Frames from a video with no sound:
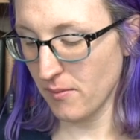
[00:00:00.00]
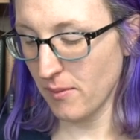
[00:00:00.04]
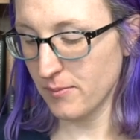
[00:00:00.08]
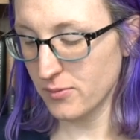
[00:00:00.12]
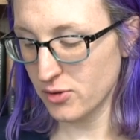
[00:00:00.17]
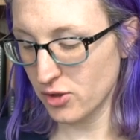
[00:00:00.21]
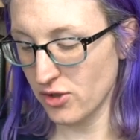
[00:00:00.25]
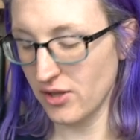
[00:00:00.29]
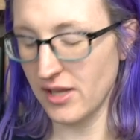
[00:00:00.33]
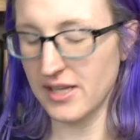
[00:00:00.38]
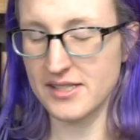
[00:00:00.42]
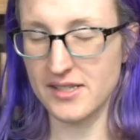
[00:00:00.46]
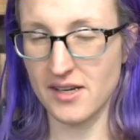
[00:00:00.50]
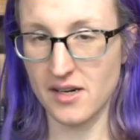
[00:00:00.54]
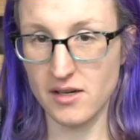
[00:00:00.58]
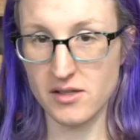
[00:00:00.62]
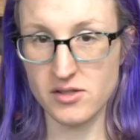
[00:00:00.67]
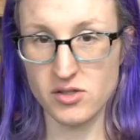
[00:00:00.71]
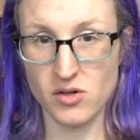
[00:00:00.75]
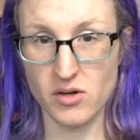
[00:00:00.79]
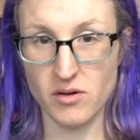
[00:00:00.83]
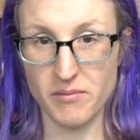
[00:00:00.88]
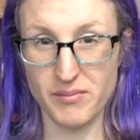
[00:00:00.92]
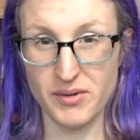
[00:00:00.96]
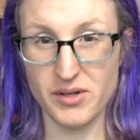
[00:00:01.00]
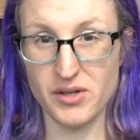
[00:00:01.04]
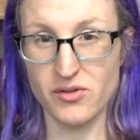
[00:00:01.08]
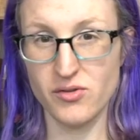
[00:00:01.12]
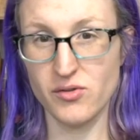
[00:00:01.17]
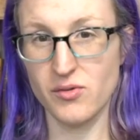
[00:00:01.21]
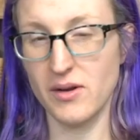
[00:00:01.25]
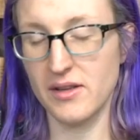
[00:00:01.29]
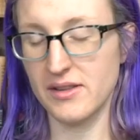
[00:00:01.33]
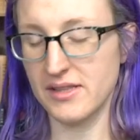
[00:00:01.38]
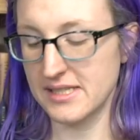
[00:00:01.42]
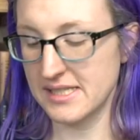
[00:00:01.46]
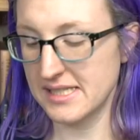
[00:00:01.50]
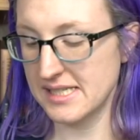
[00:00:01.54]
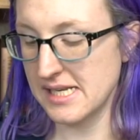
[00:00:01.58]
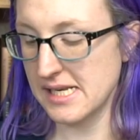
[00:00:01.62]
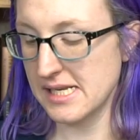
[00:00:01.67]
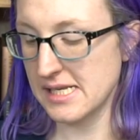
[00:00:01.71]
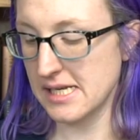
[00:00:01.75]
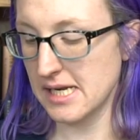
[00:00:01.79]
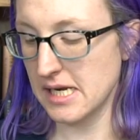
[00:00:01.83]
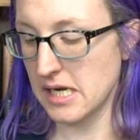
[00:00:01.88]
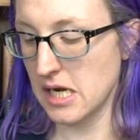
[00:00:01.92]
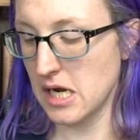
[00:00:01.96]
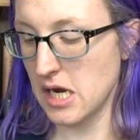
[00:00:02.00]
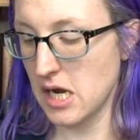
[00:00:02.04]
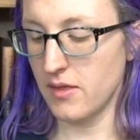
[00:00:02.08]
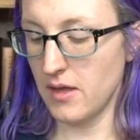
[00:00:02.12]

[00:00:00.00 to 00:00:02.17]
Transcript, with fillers: I'm sure that's going to sort of build throughout the season.